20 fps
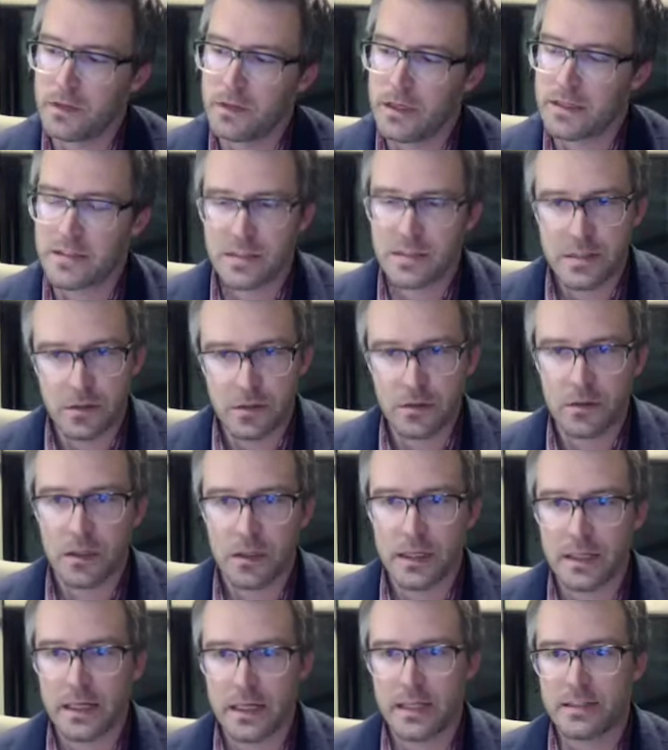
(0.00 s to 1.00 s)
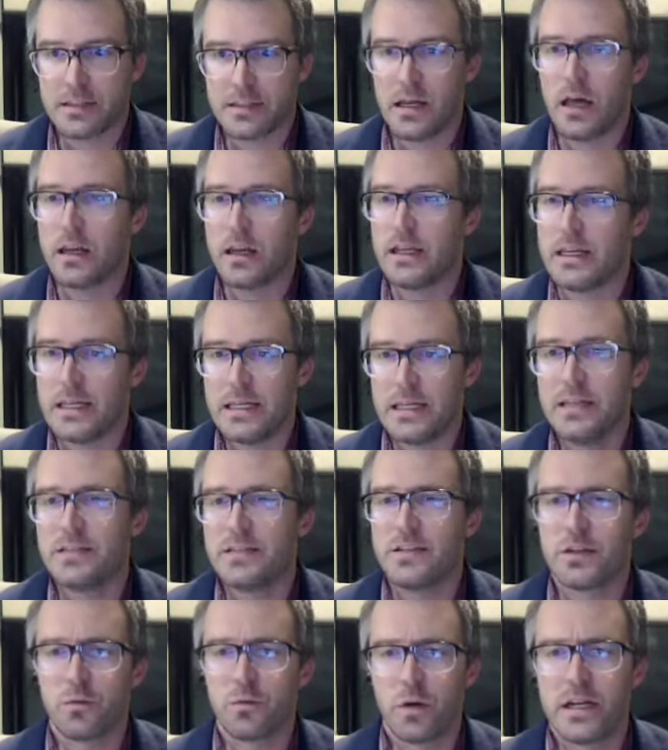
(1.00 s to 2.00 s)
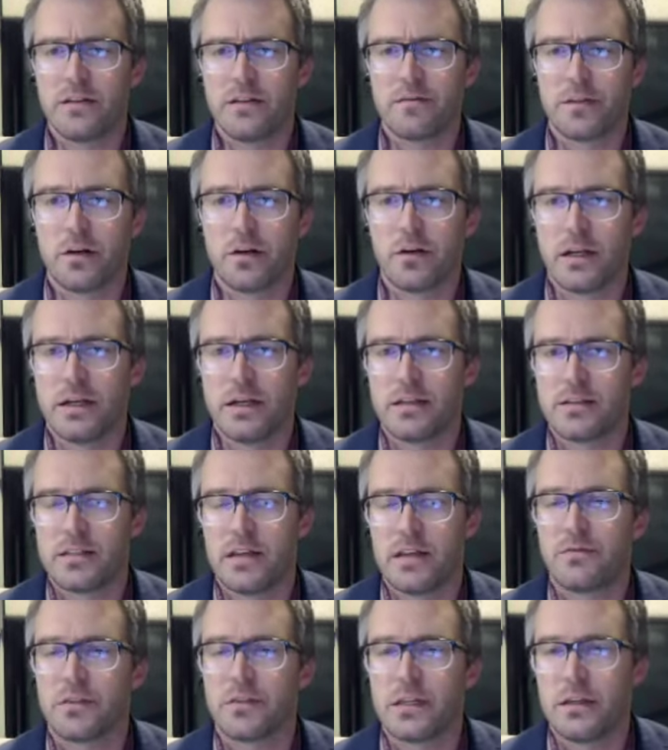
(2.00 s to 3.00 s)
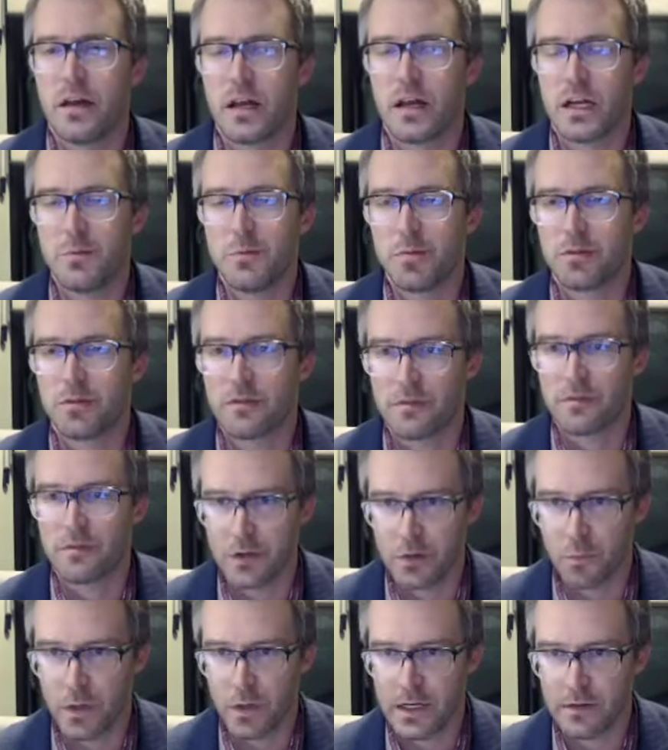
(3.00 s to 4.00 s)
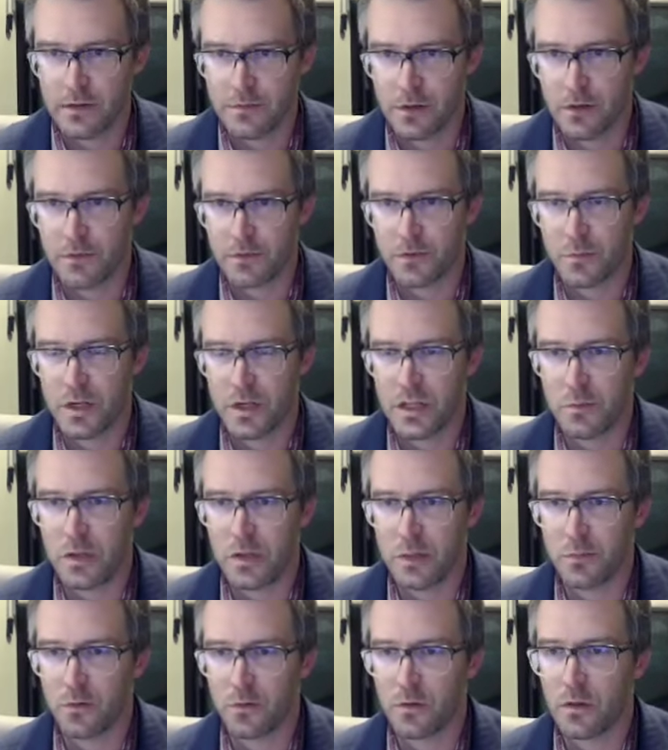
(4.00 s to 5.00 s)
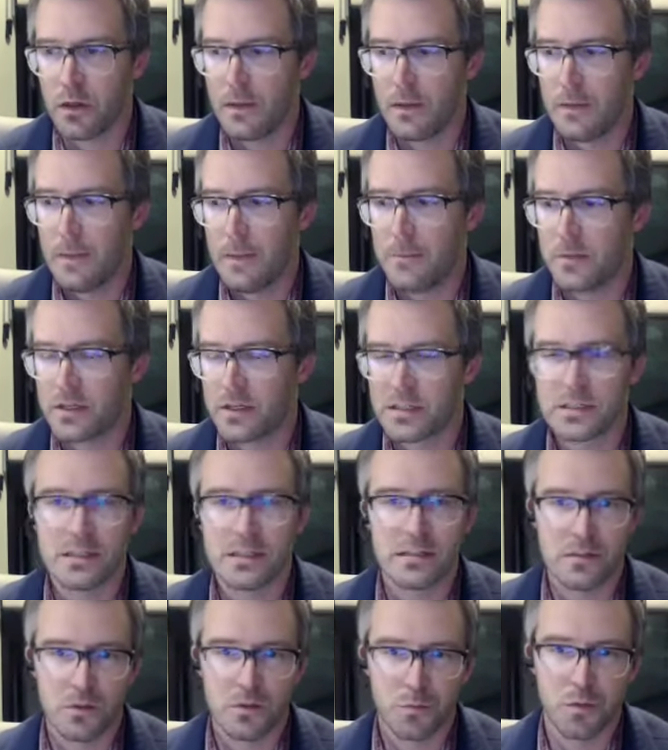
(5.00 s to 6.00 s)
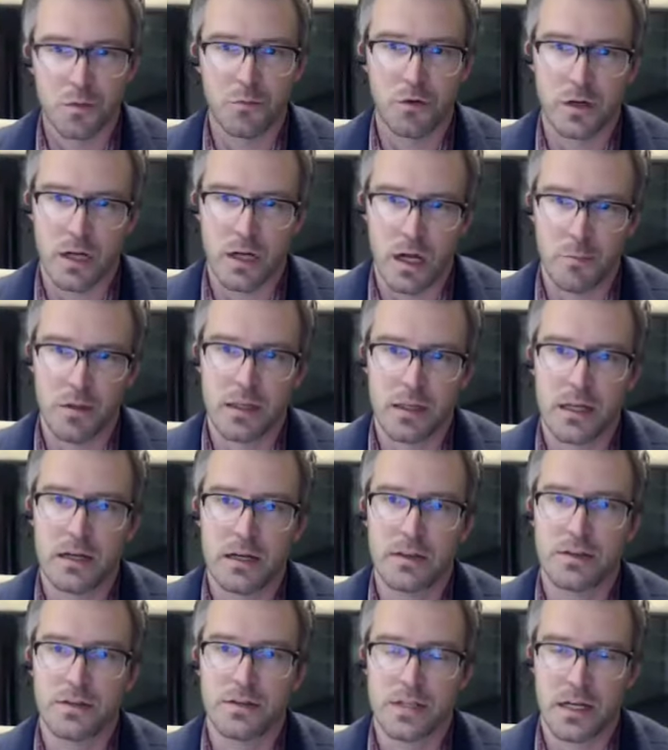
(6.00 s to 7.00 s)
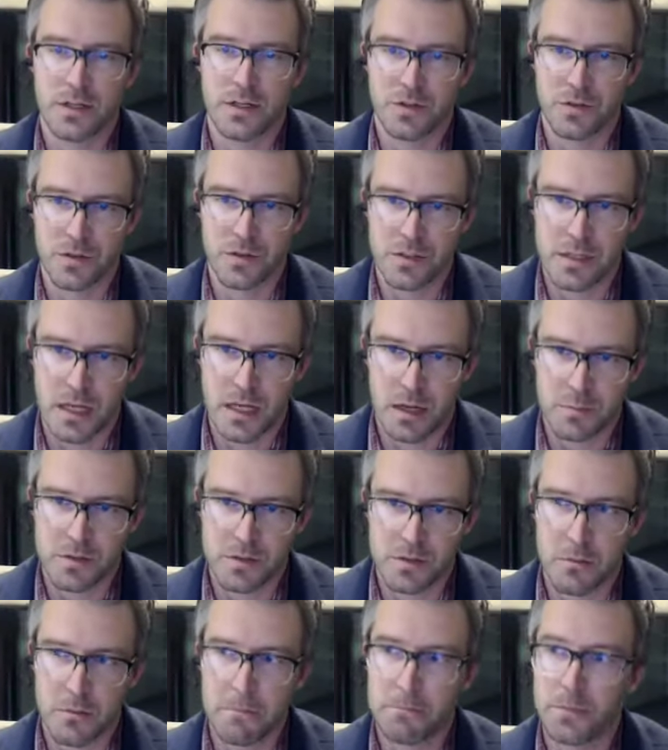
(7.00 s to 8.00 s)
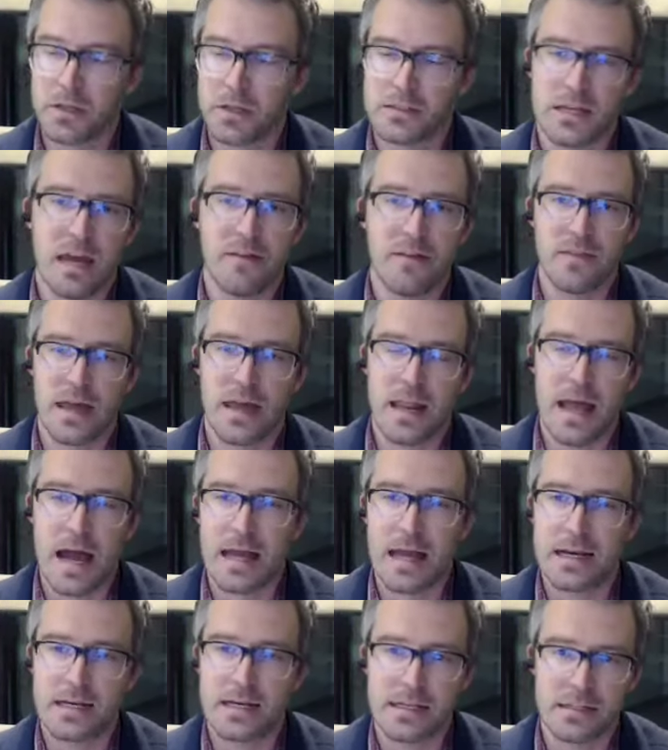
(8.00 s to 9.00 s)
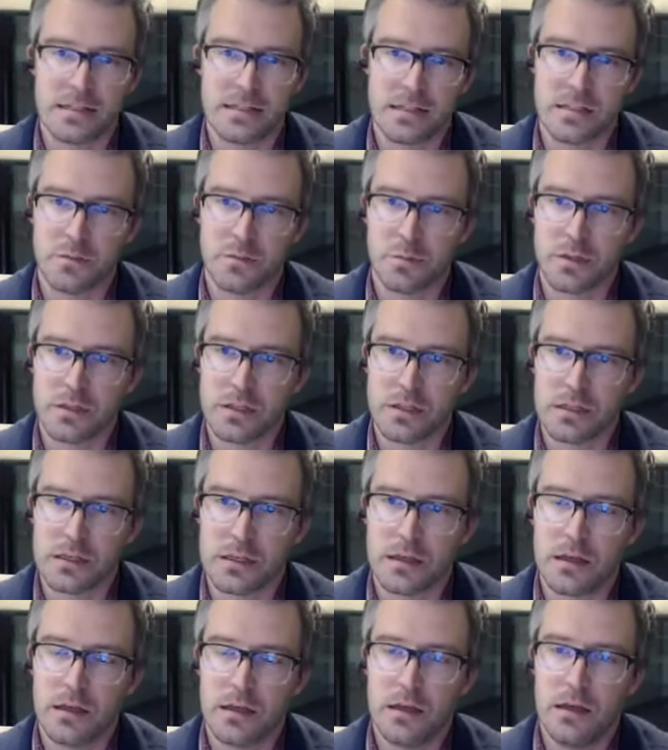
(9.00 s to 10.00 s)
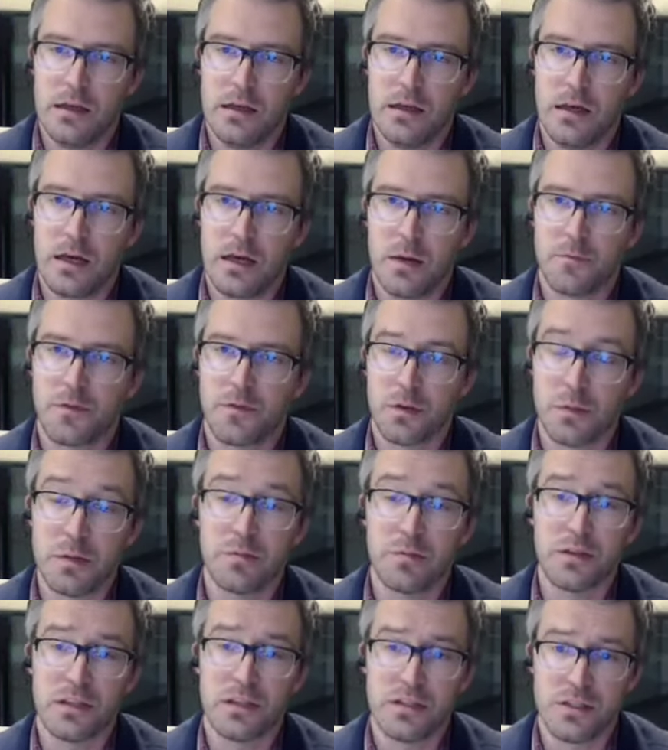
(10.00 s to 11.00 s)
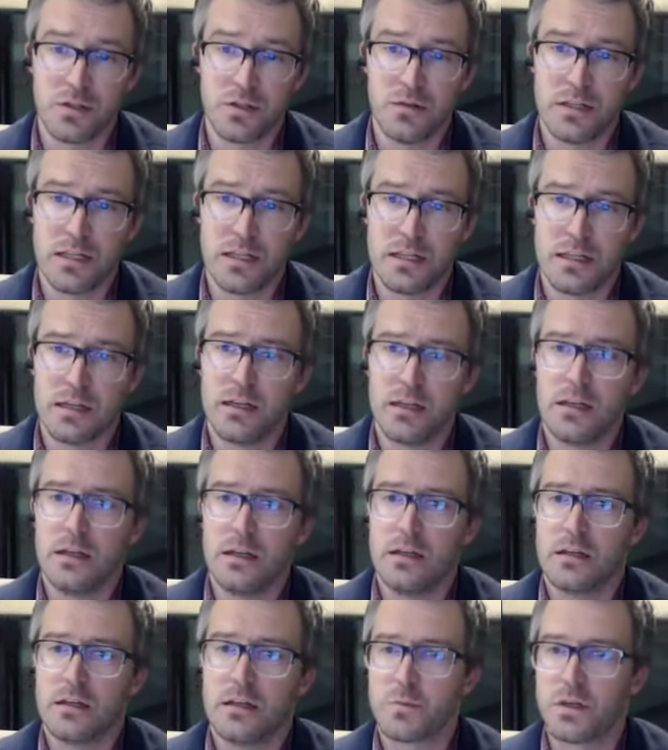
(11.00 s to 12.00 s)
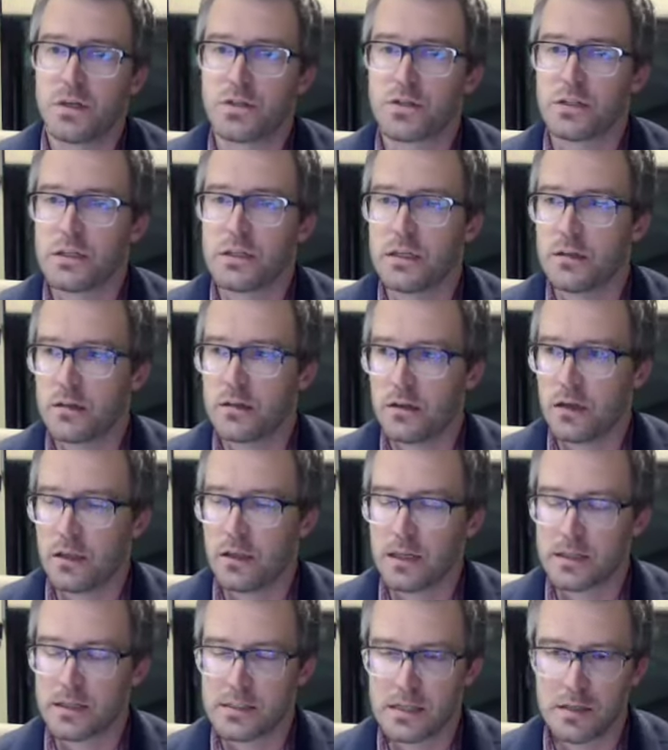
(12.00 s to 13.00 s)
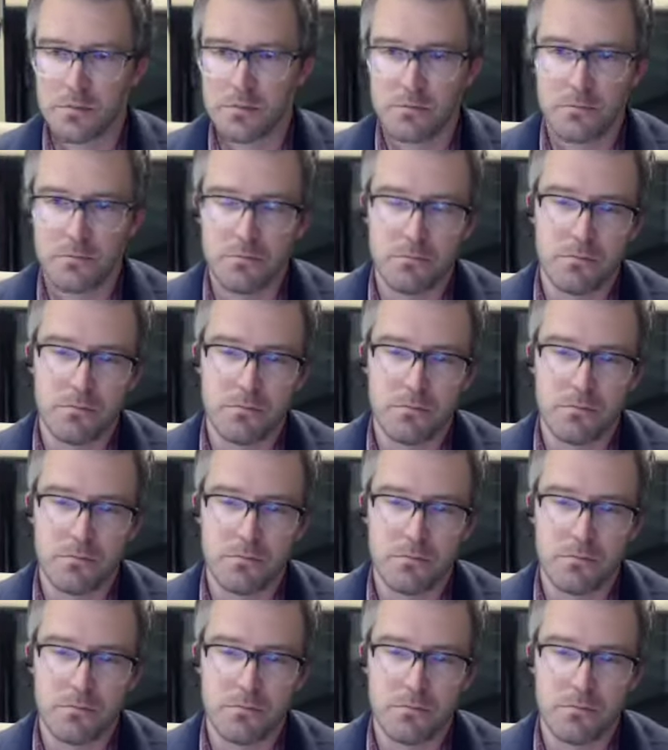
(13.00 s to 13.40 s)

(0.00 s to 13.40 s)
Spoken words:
It's not an easier way to vote, and it's definitely not a preferred way to vote for many people because it is a little bit more complicated. There's extra steps, but to have that added accessibility for the people that do need it, especially, like I said,